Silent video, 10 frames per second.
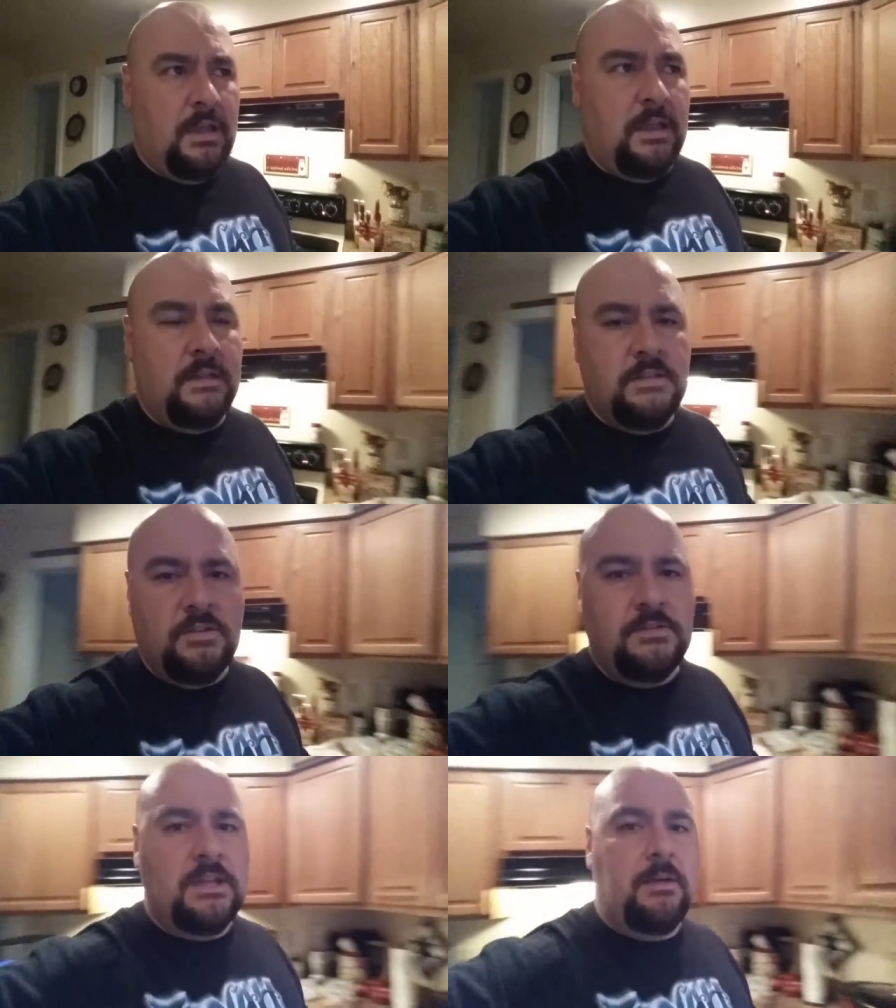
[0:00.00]
Uh, it's
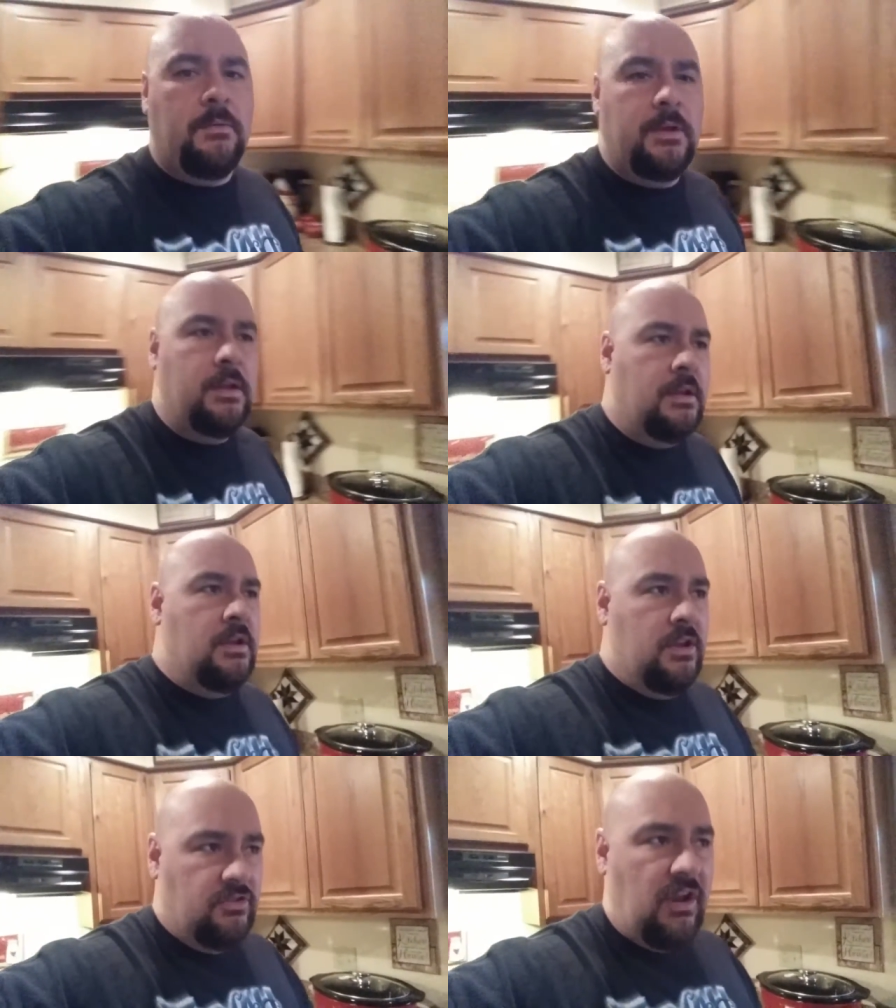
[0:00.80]
Tuesday, I want to
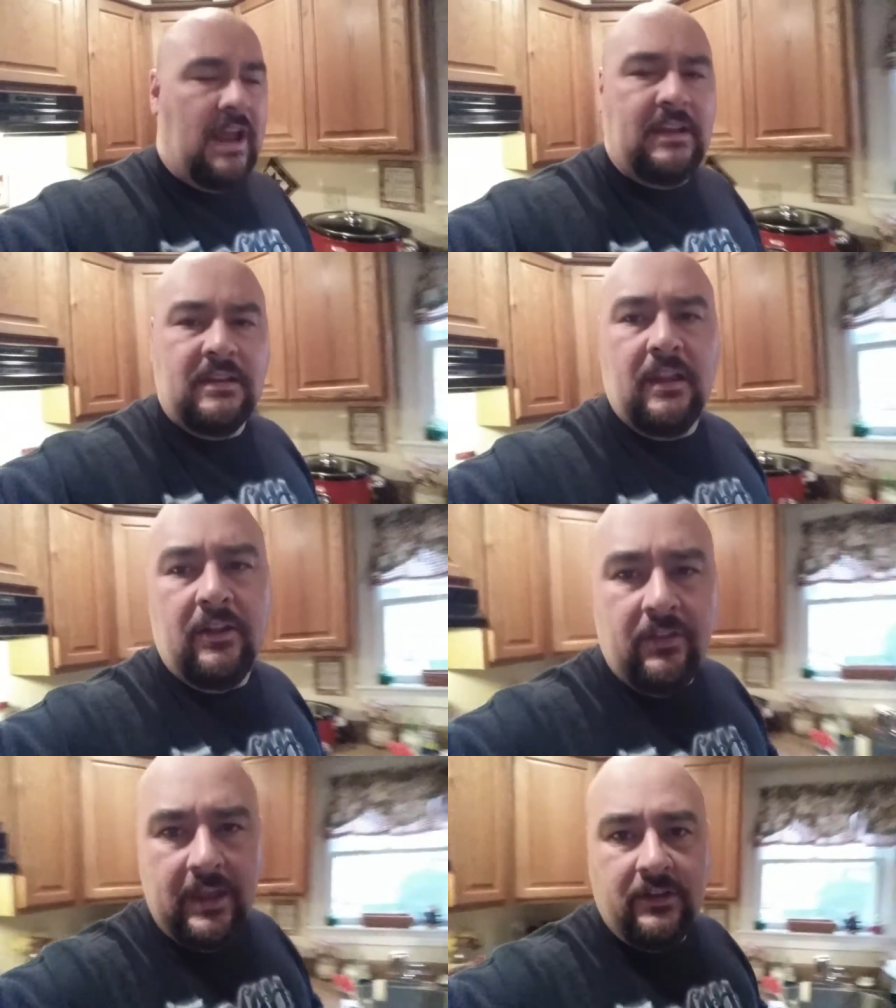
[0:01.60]
try it. It's a
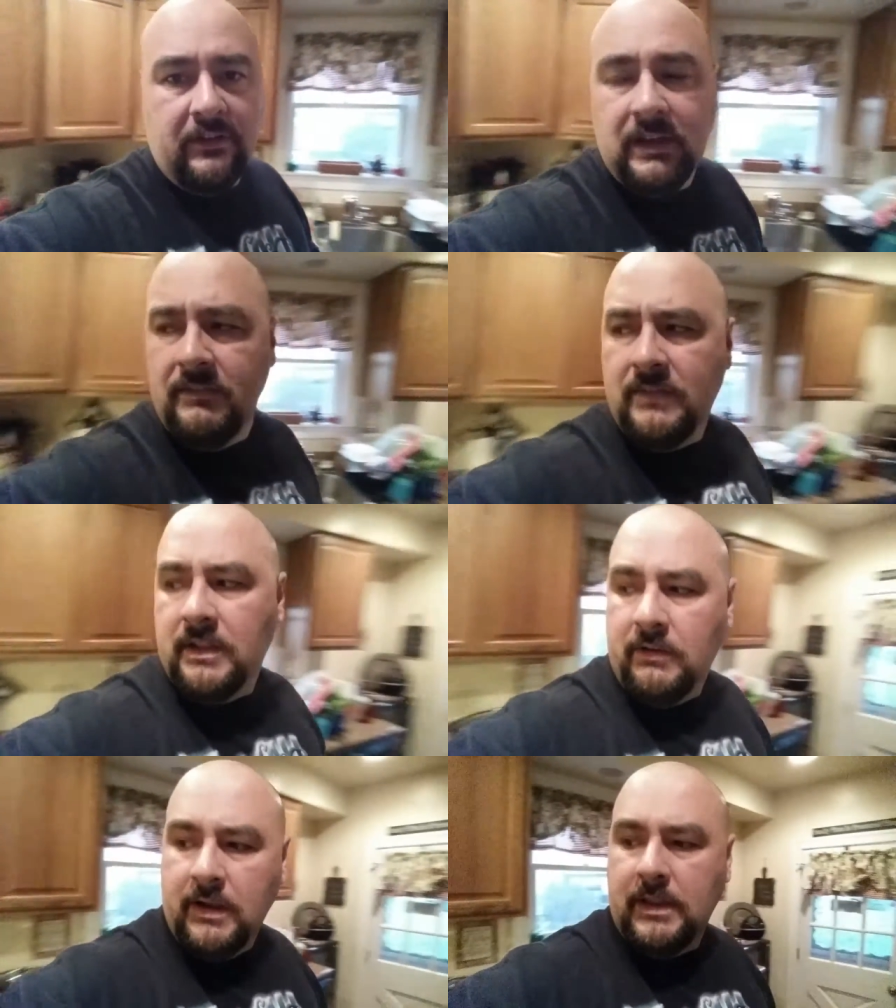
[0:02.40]
little later in the
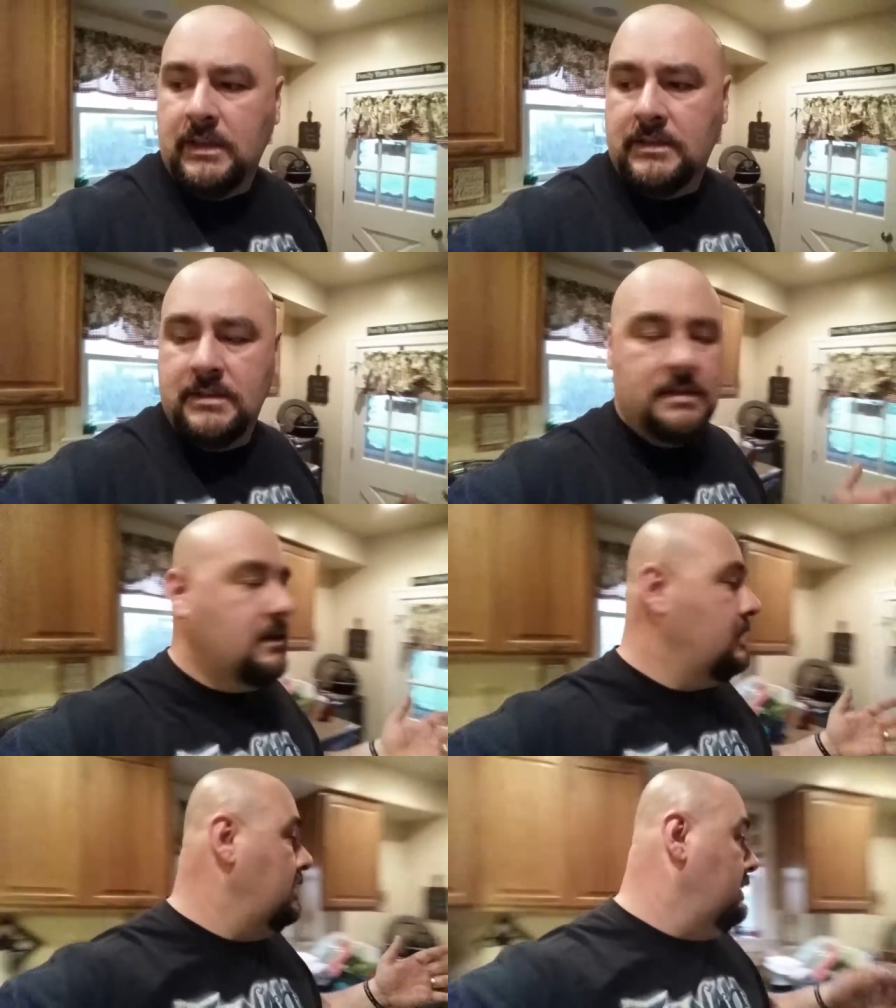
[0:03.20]
evening already. It's,
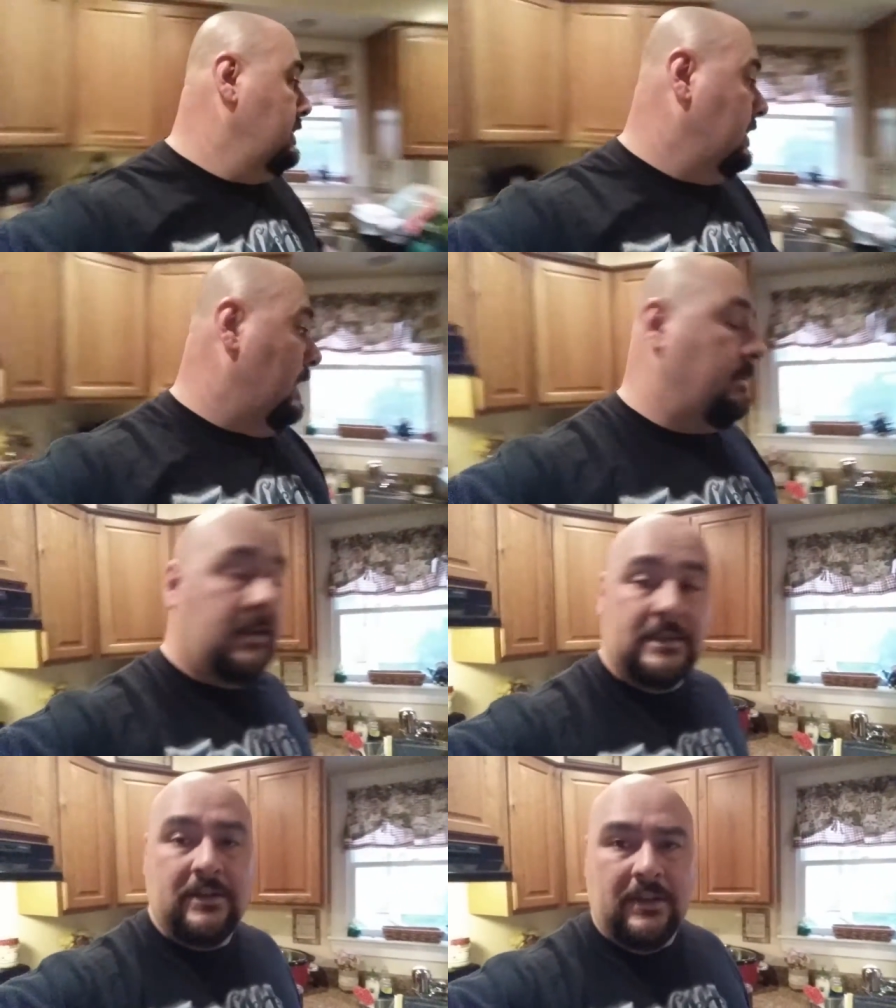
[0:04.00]
I
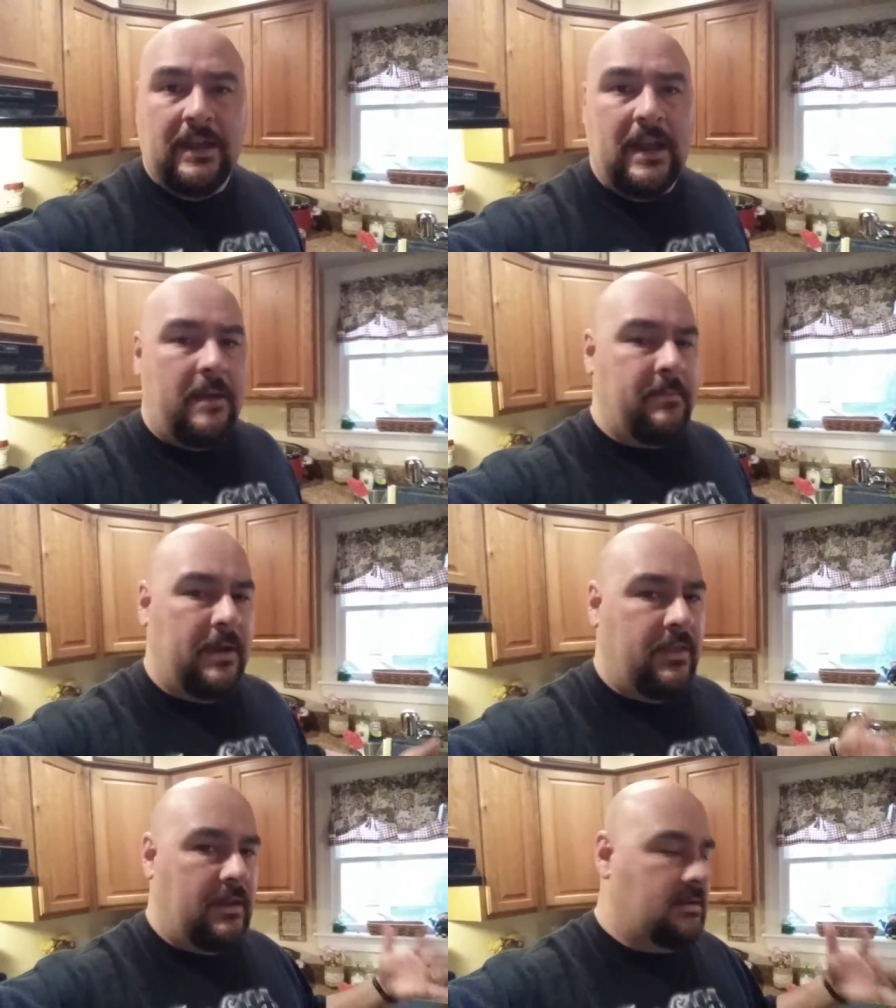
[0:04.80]
mean, it's still light out, but
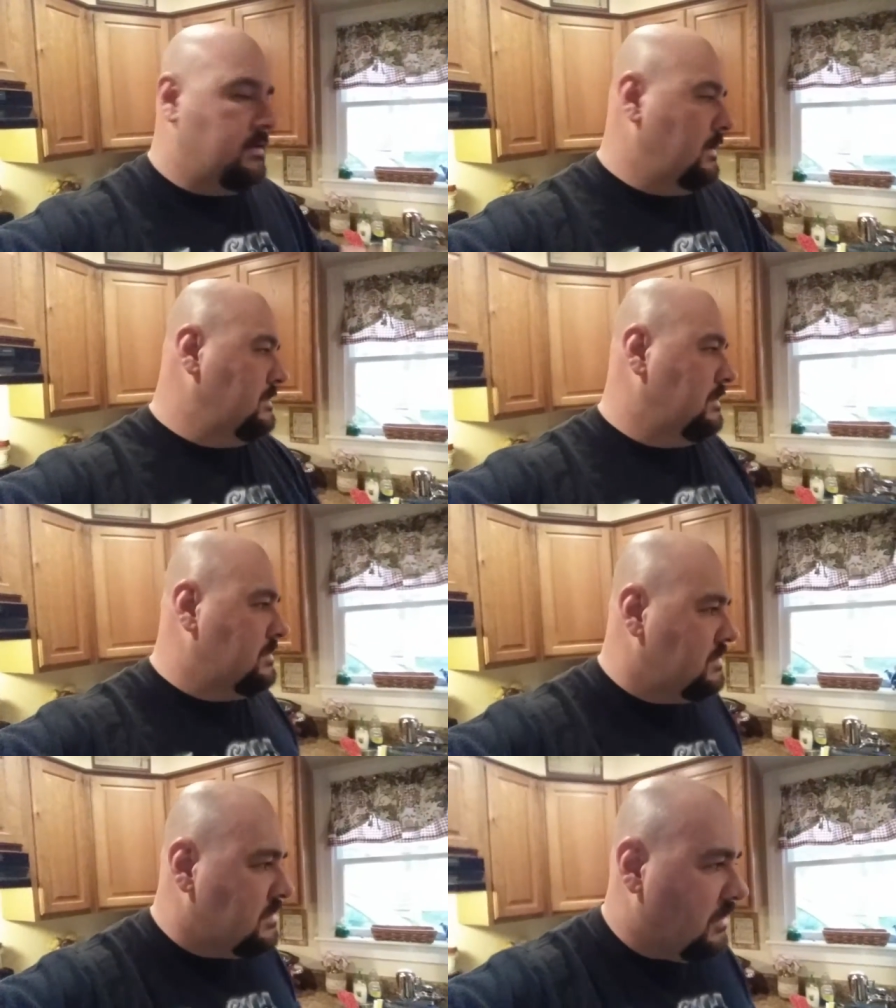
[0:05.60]
I think it's like six
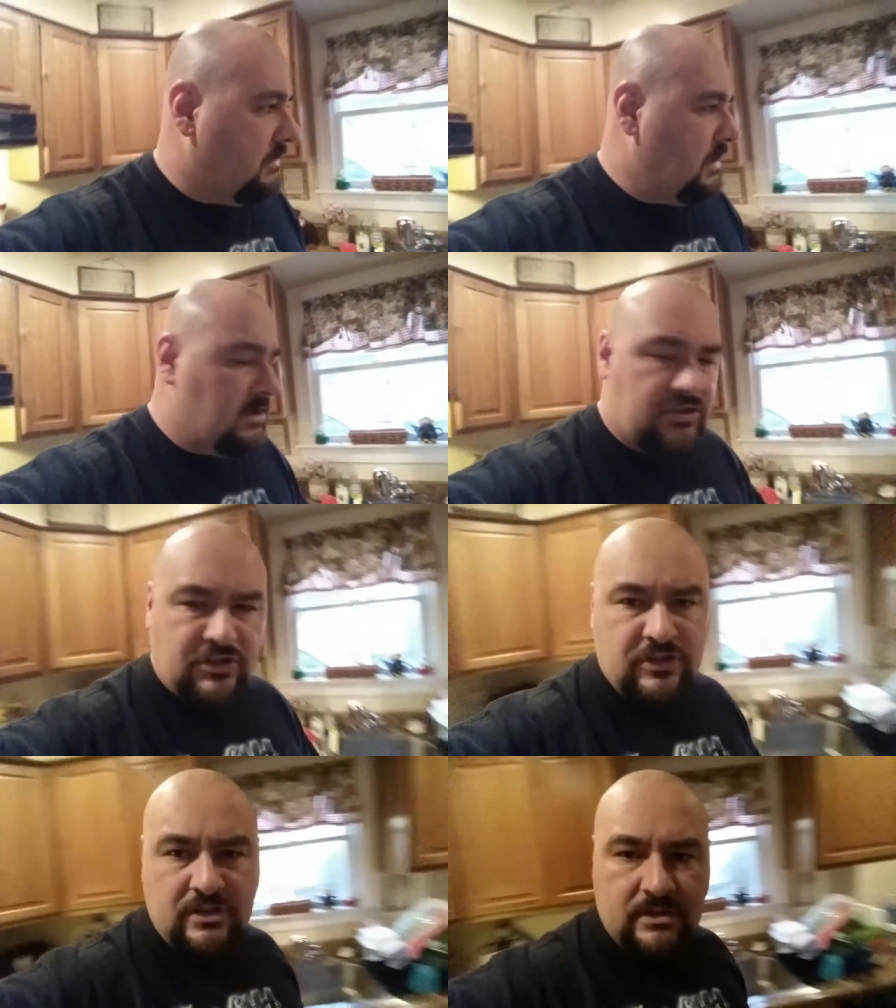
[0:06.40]

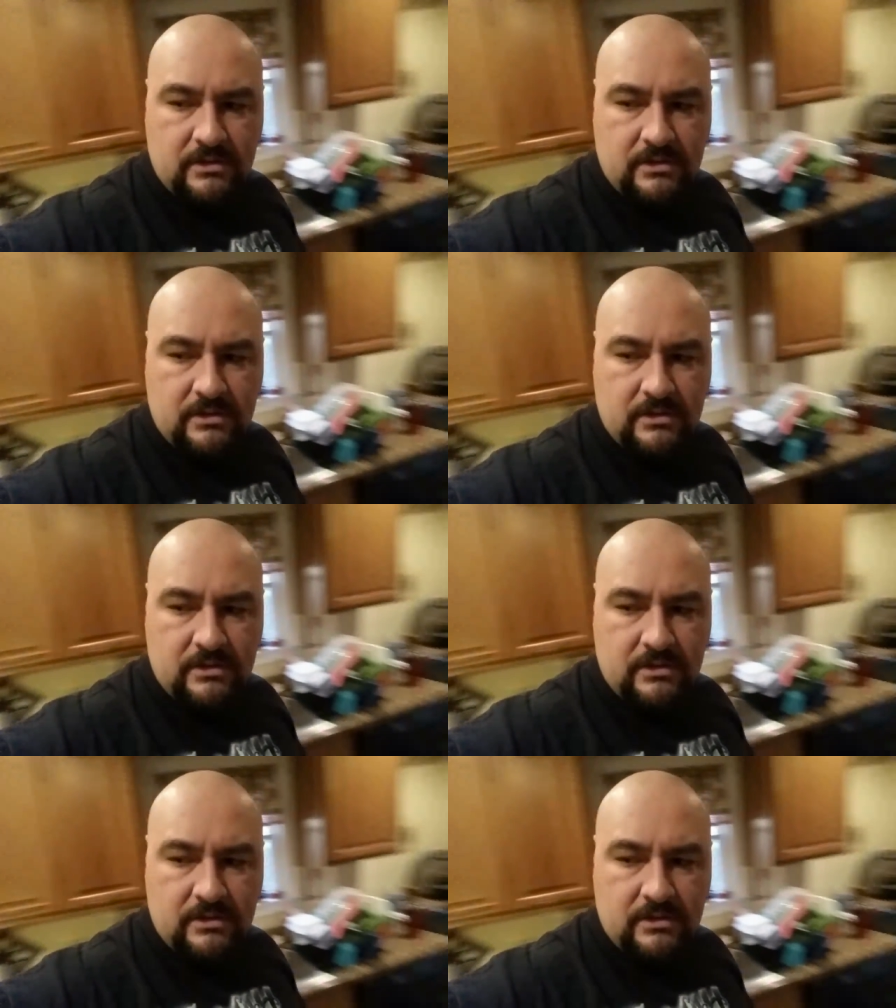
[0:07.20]
thirty-ish.